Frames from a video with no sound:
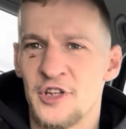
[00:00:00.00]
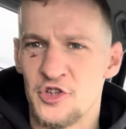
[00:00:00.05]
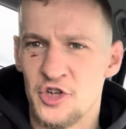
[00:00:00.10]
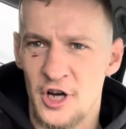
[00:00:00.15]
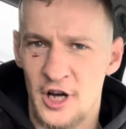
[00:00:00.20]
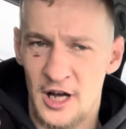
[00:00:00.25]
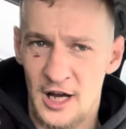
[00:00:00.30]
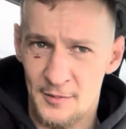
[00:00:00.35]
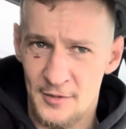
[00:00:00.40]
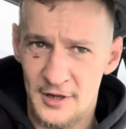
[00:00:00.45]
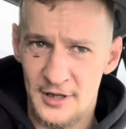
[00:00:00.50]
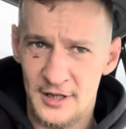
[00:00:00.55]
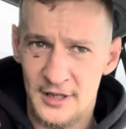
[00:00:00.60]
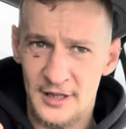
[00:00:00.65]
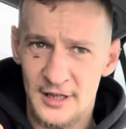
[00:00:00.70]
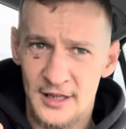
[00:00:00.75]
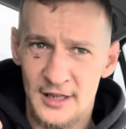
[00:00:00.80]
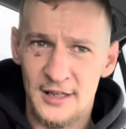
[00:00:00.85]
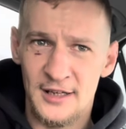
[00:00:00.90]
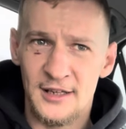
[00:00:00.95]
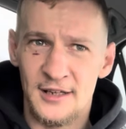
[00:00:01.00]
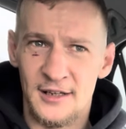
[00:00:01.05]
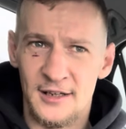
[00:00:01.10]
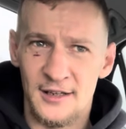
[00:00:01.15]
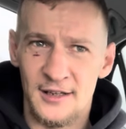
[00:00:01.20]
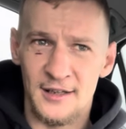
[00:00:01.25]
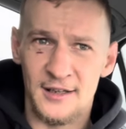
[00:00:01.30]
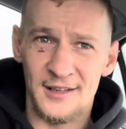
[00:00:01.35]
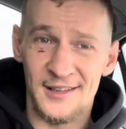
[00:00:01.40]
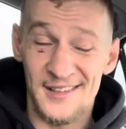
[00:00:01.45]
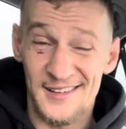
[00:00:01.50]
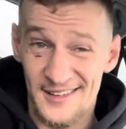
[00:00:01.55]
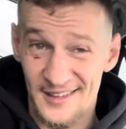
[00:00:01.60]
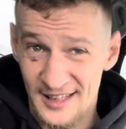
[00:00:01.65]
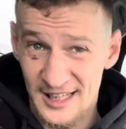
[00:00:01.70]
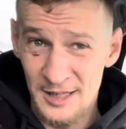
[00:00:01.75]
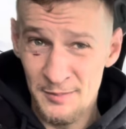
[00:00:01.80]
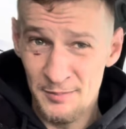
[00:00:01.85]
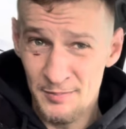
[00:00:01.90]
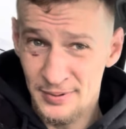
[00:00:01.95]
job,
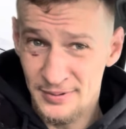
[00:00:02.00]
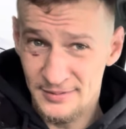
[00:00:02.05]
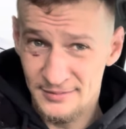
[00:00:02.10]
sleep